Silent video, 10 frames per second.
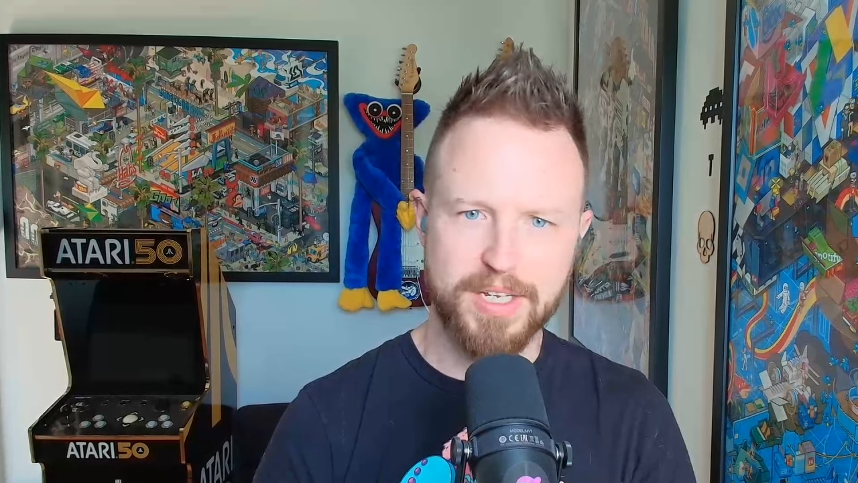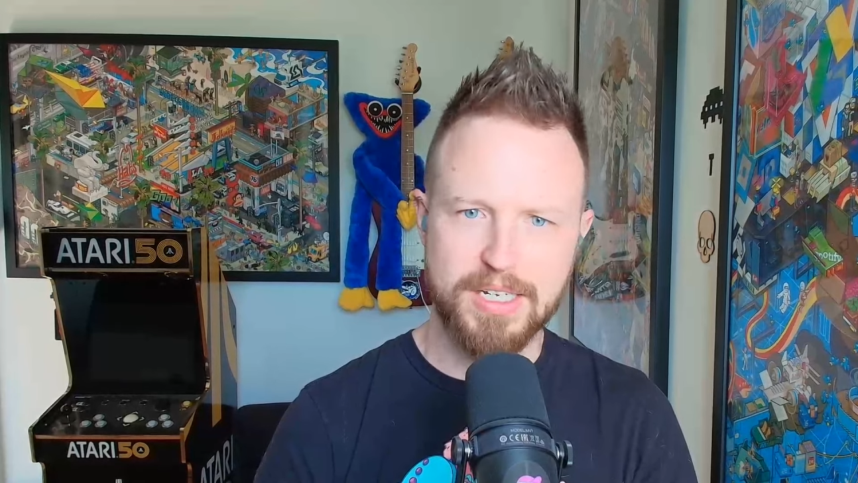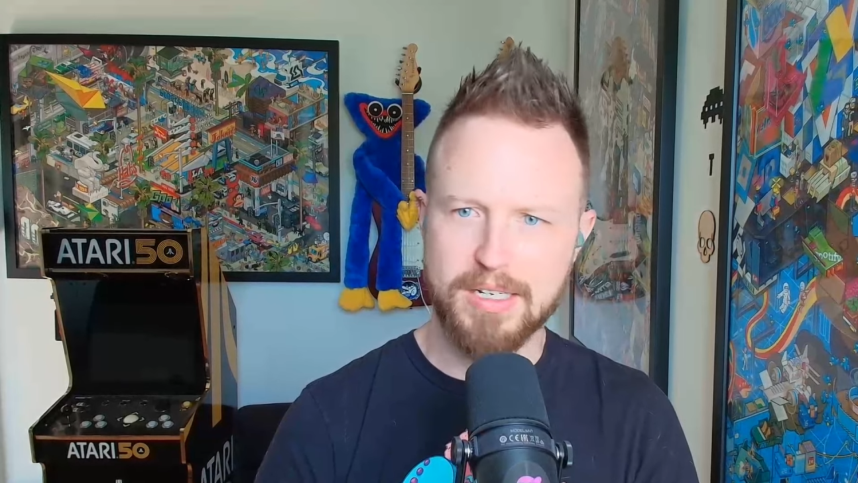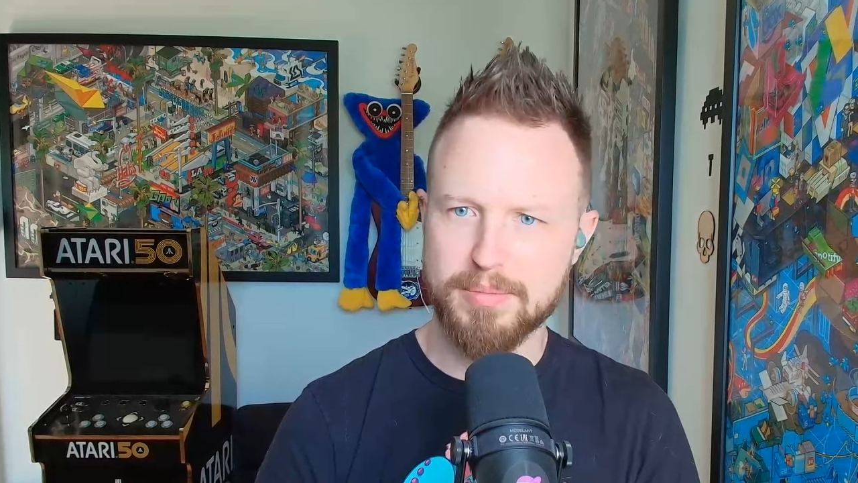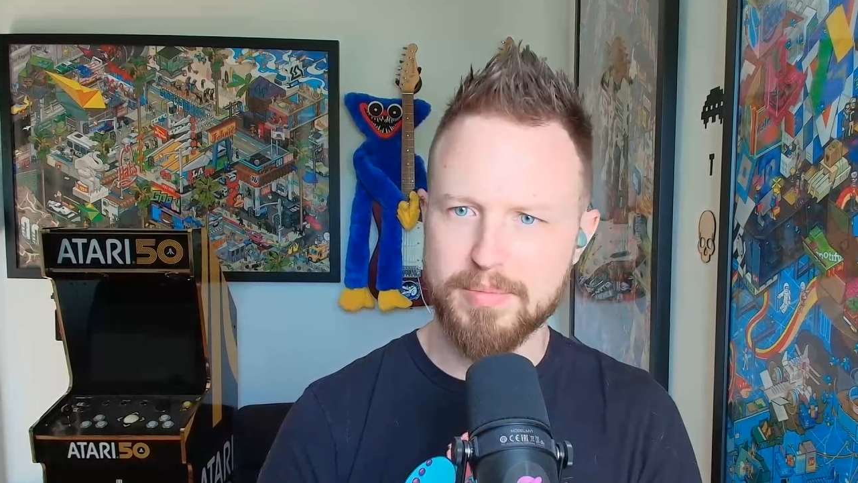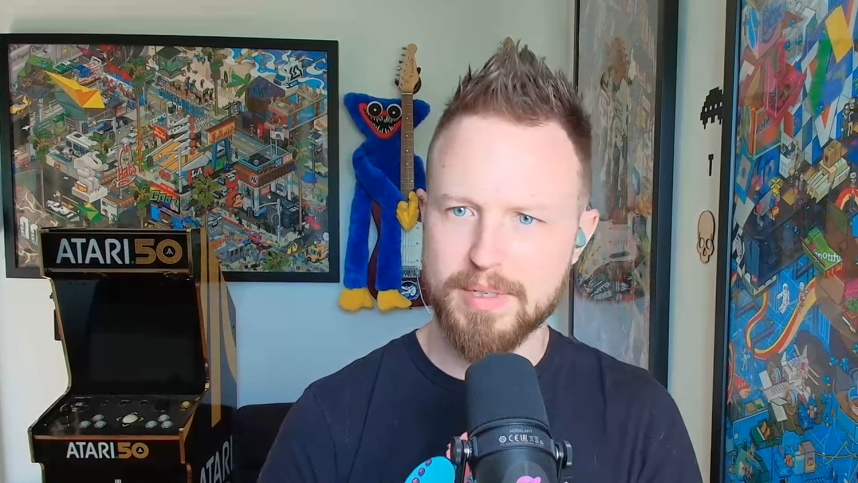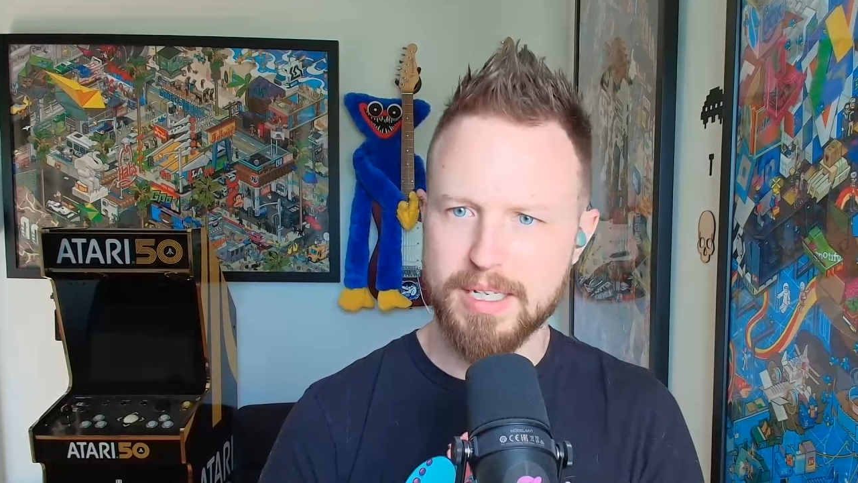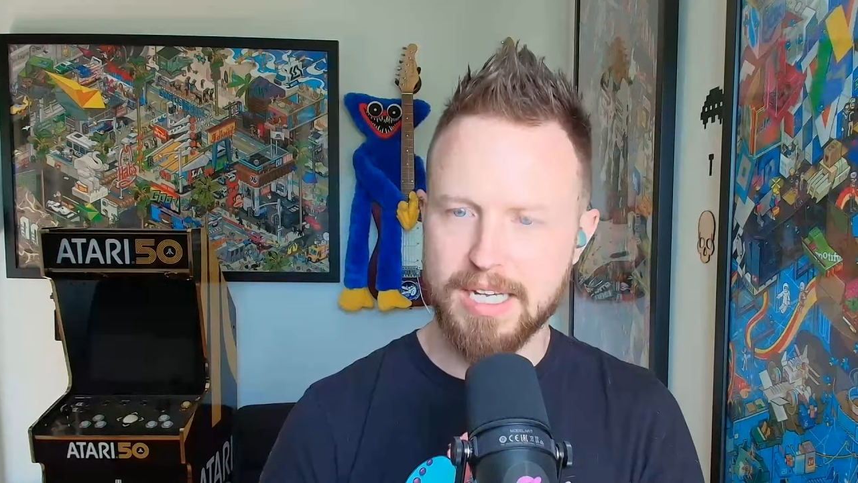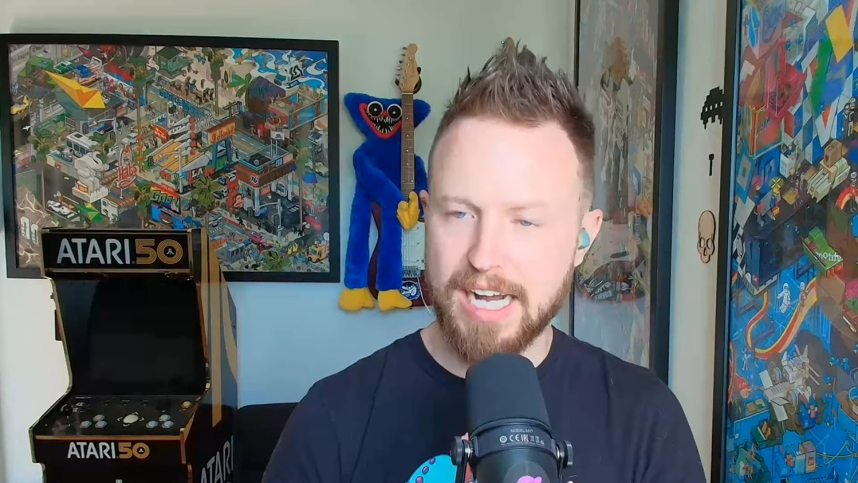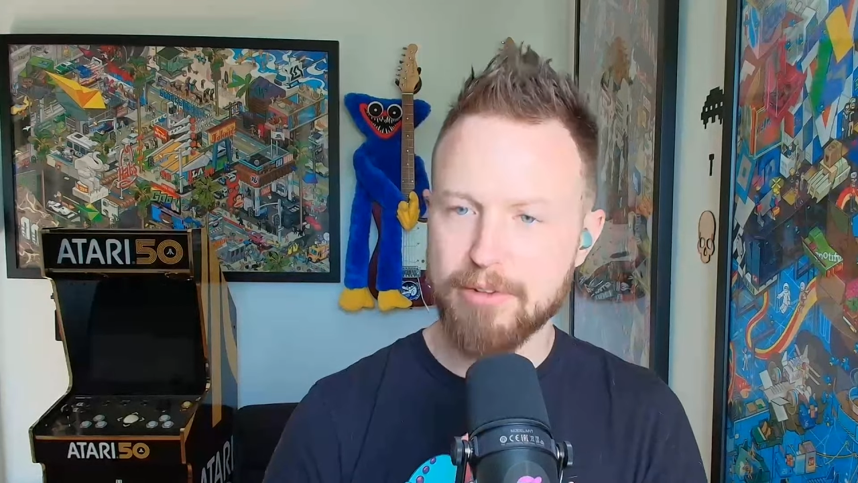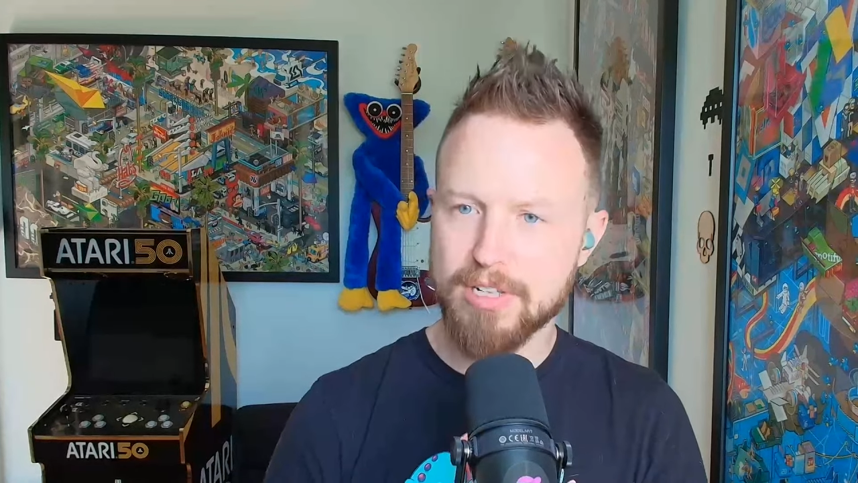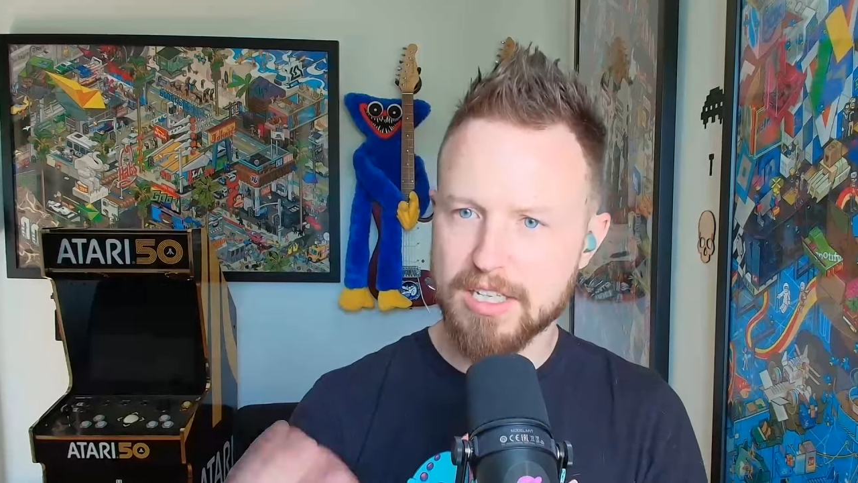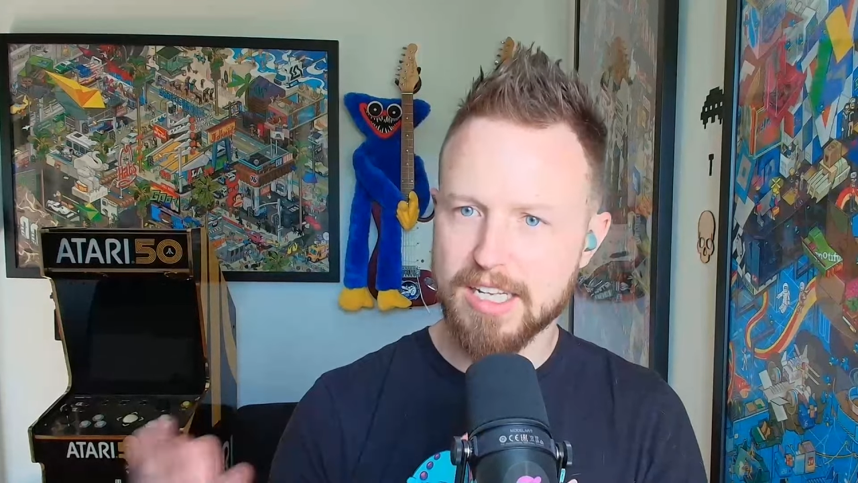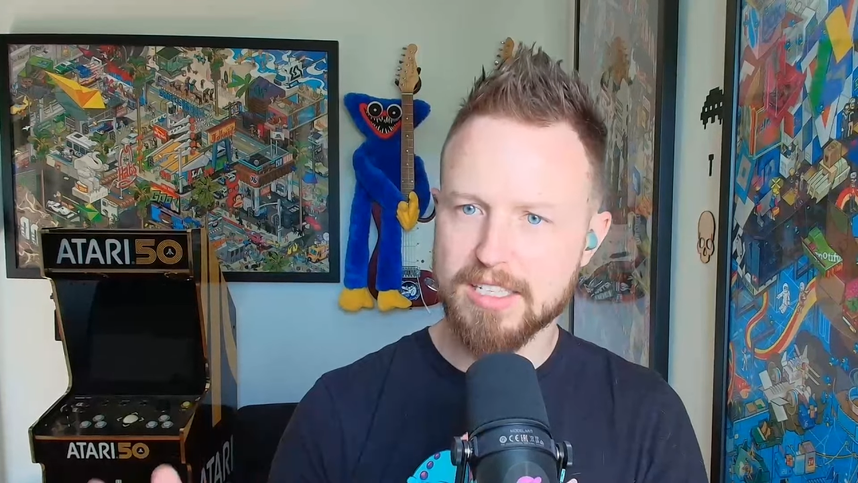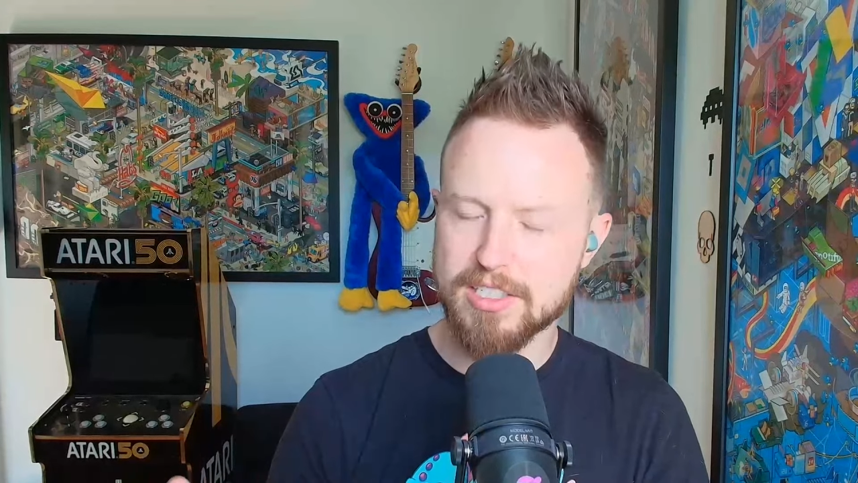Um, I really
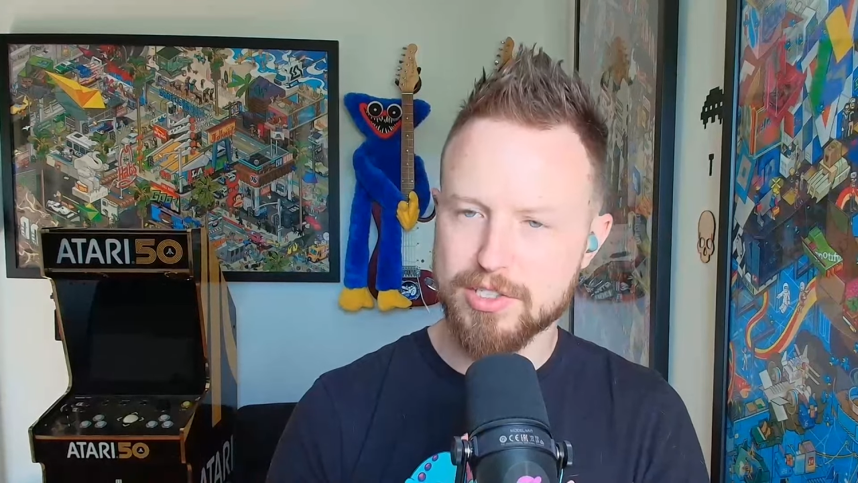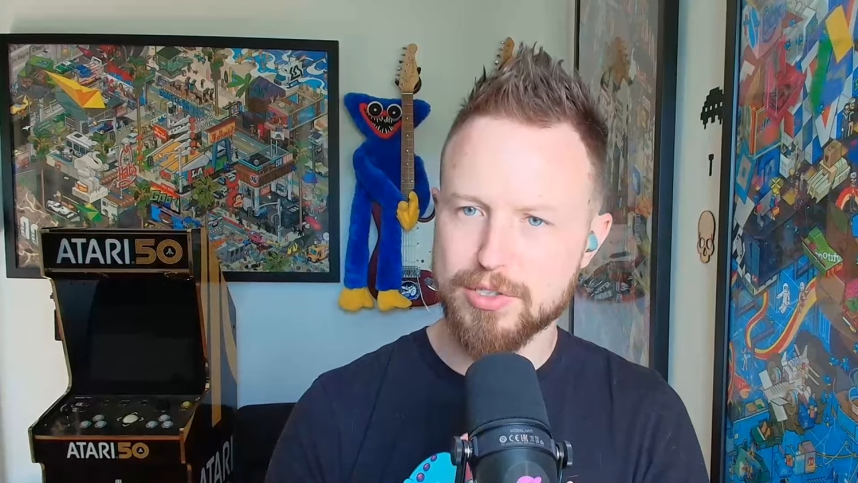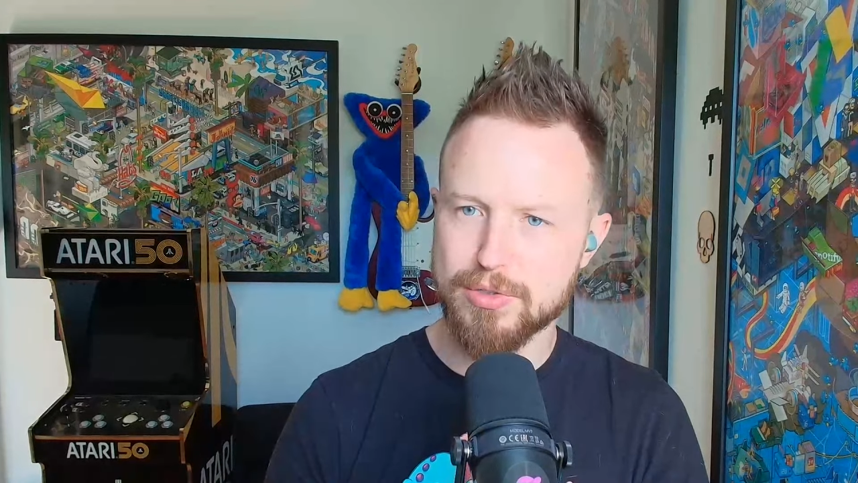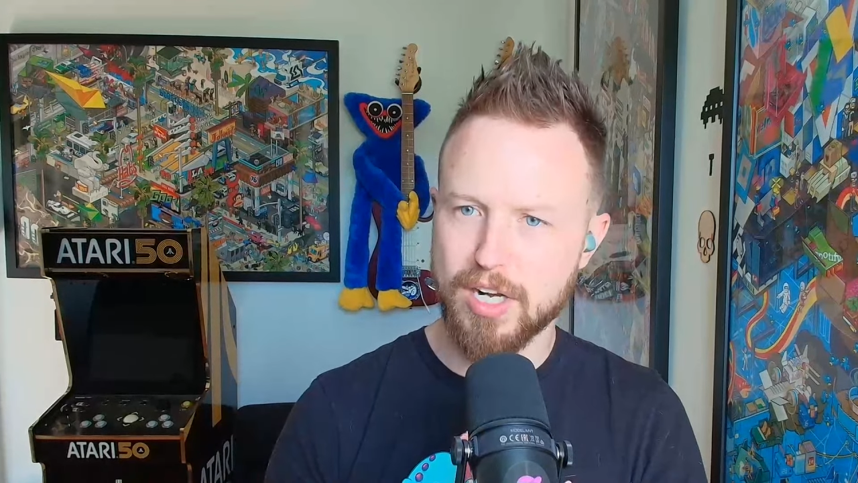like these too,